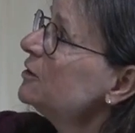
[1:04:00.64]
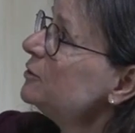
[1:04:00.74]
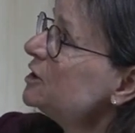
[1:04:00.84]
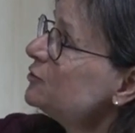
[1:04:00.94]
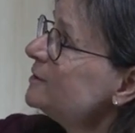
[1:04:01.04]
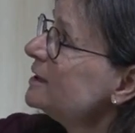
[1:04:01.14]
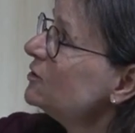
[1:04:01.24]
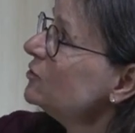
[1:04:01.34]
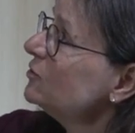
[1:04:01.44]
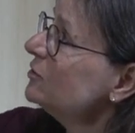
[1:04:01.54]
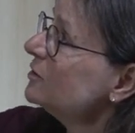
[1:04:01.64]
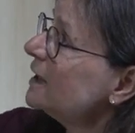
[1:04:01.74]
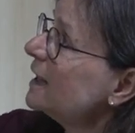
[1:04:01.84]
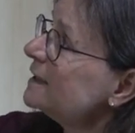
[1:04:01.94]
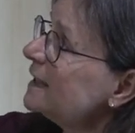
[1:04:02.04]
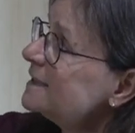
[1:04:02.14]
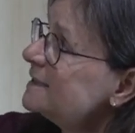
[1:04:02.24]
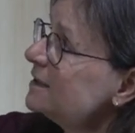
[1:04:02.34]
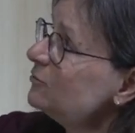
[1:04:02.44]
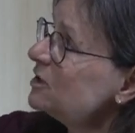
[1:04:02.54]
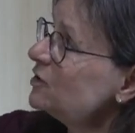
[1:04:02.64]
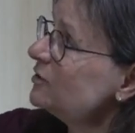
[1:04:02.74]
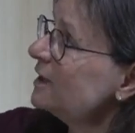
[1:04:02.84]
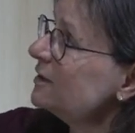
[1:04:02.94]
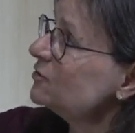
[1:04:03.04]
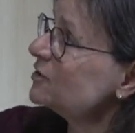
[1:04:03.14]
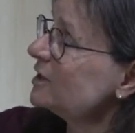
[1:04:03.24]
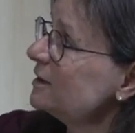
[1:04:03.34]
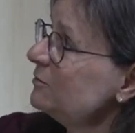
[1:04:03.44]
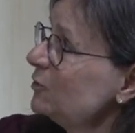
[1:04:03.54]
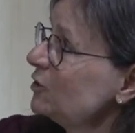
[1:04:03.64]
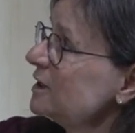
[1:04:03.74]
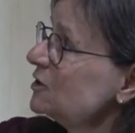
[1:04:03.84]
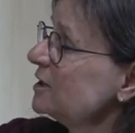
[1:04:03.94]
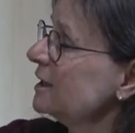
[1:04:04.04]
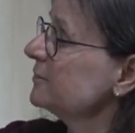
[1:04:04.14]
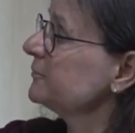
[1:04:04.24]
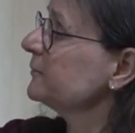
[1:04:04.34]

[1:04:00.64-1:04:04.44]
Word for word: which will go and extinguish the hydrogen burning shell